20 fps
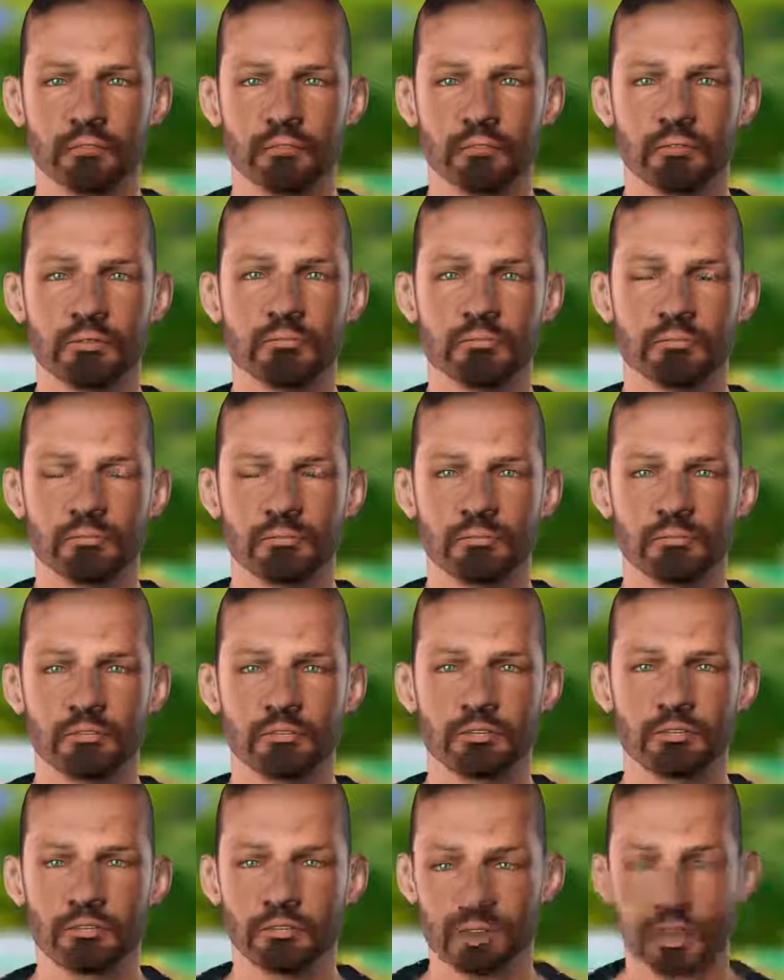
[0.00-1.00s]

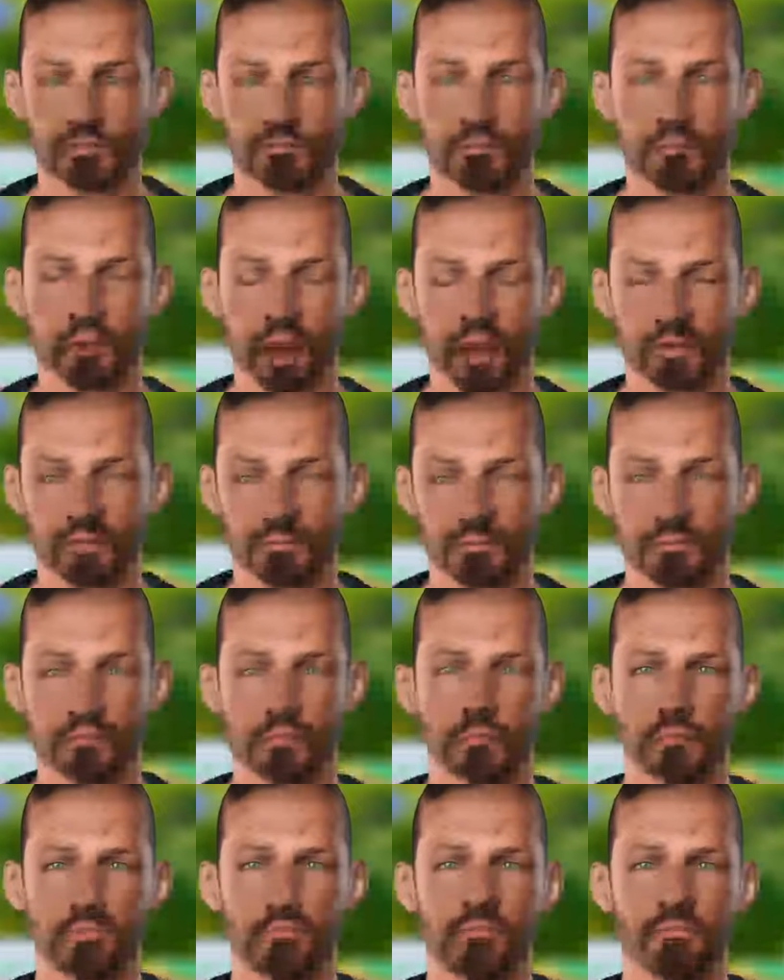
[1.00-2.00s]
living their life
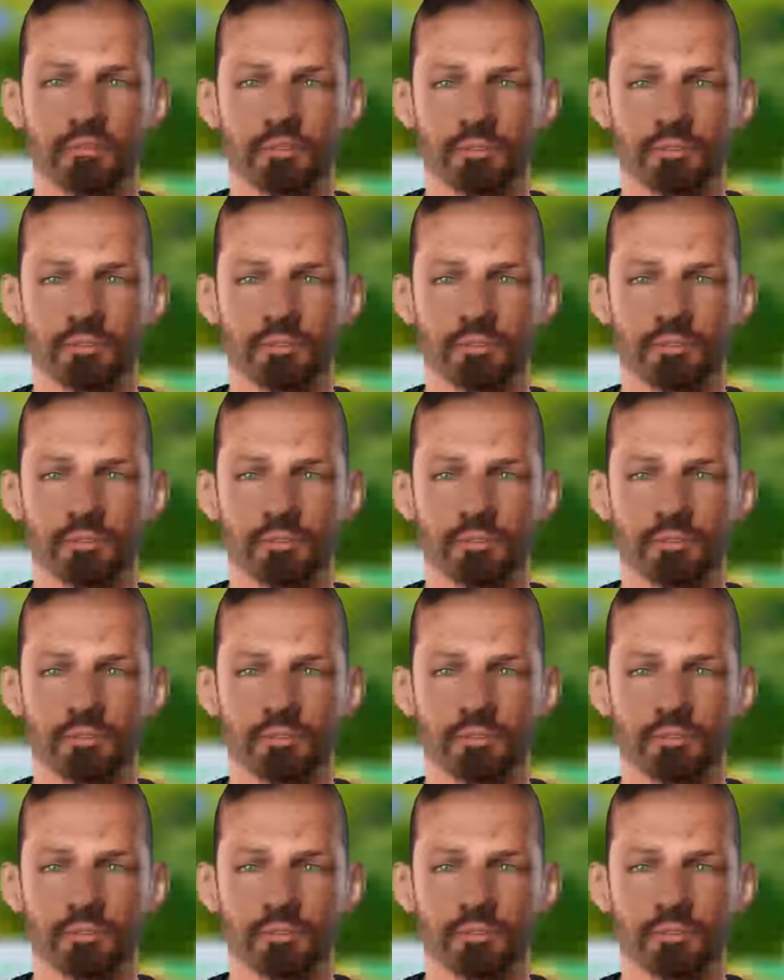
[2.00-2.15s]
according